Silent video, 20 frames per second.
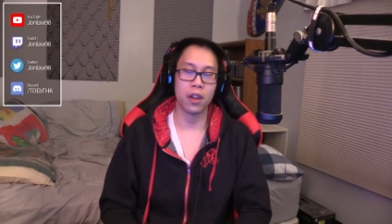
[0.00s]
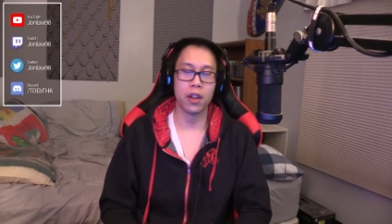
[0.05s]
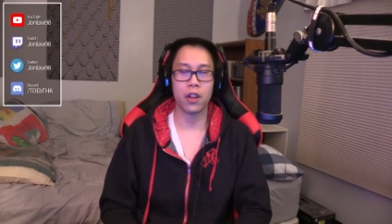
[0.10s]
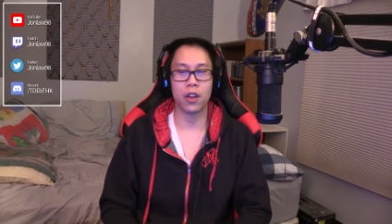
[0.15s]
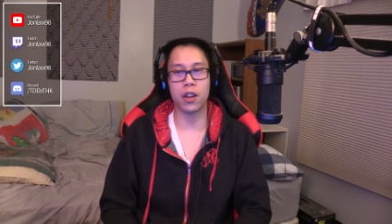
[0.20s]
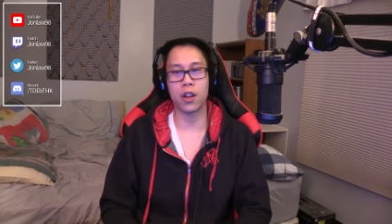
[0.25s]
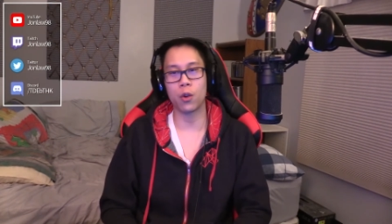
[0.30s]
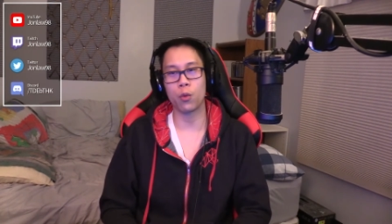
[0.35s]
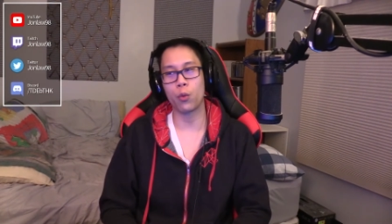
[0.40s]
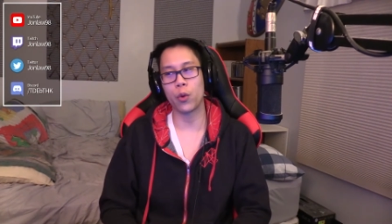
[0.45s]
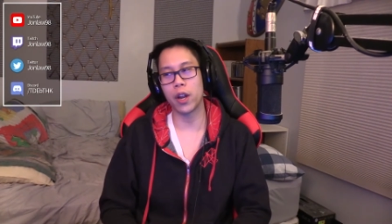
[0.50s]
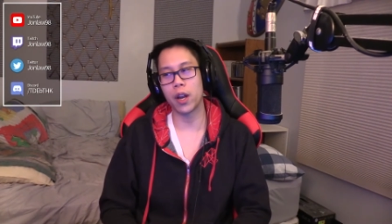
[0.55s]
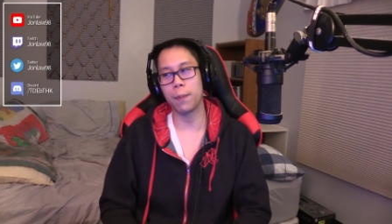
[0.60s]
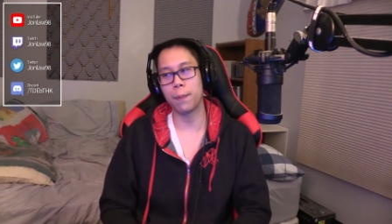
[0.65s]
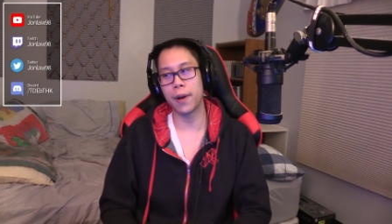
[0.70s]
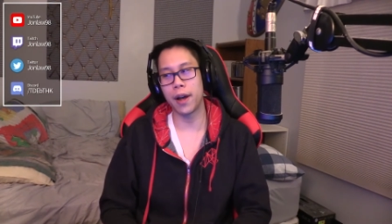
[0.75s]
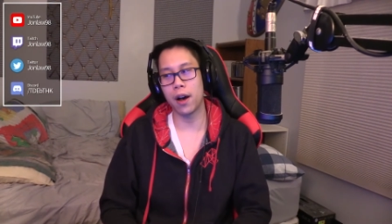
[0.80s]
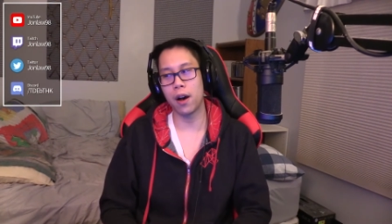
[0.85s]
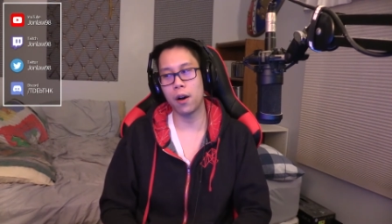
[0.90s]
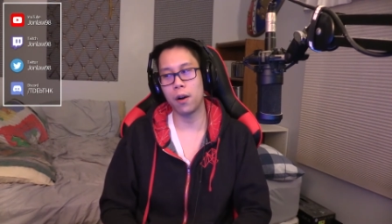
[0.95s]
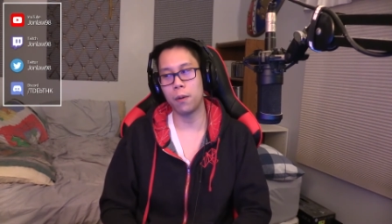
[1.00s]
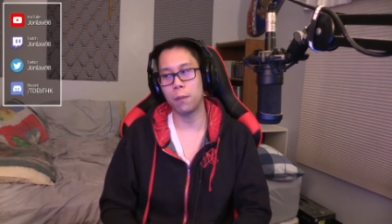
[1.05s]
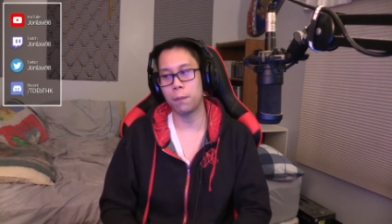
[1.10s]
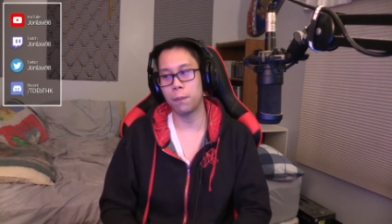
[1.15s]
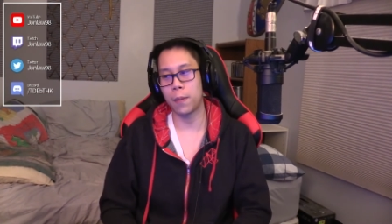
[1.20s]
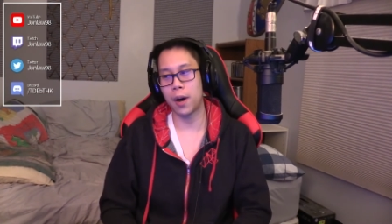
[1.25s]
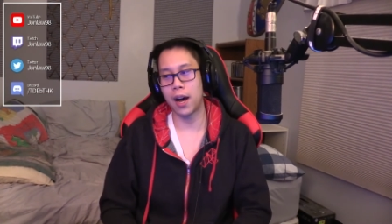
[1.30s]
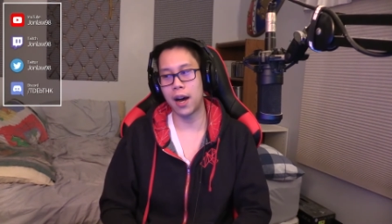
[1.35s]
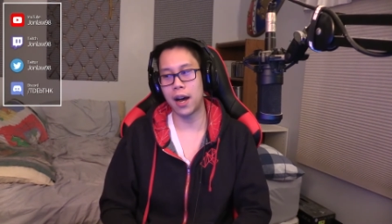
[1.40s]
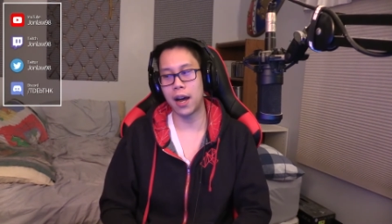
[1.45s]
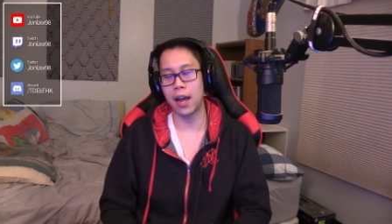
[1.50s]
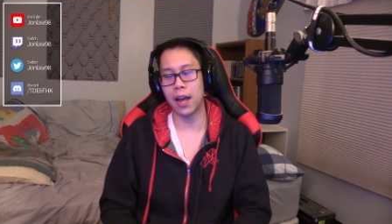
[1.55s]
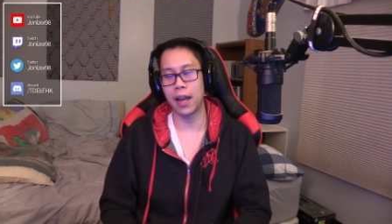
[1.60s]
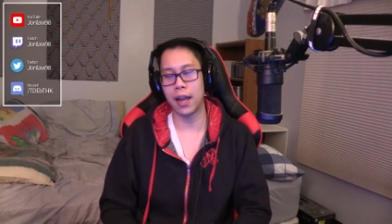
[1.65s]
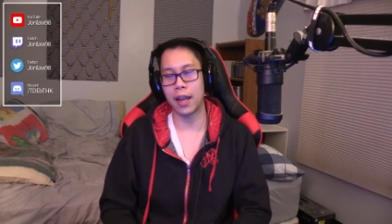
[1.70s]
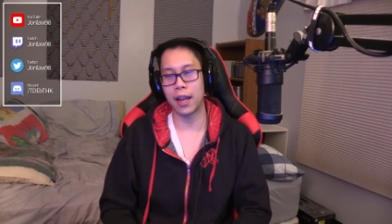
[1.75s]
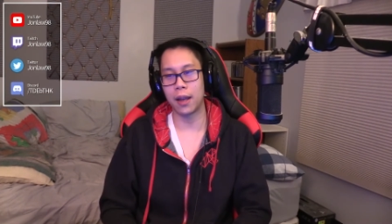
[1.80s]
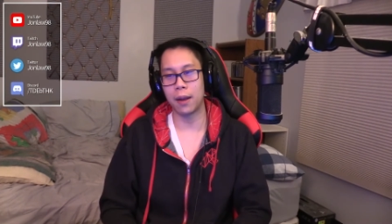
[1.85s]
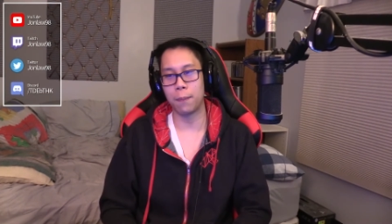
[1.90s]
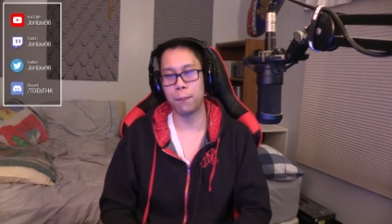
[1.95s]
You can read about
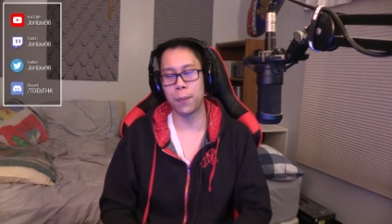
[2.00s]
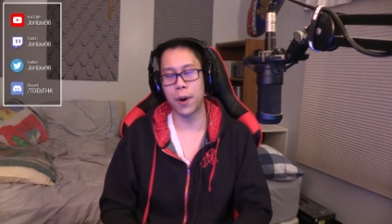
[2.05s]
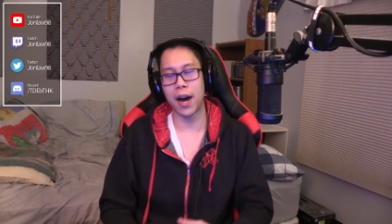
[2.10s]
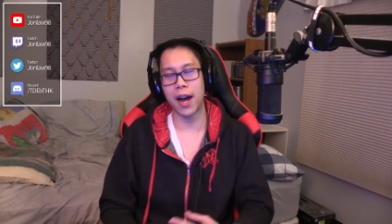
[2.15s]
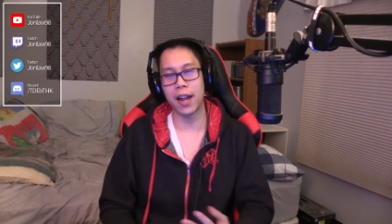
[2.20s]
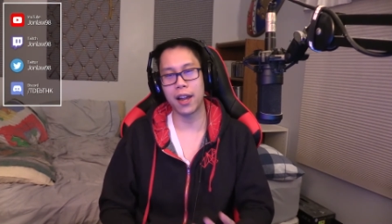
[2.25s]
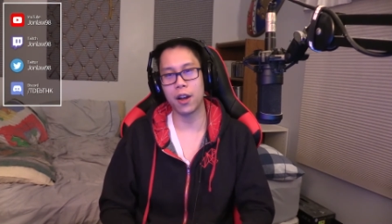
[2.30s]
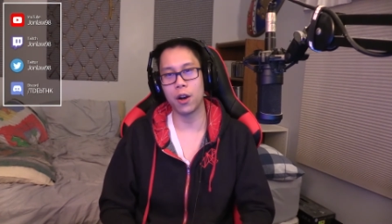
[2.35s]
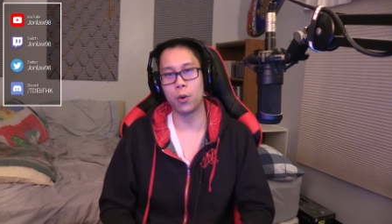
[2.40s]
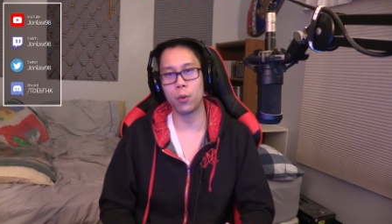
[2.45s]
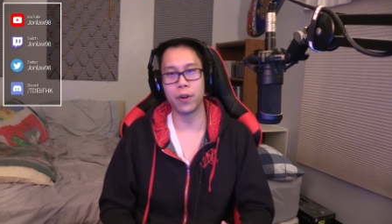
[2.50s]
my bio,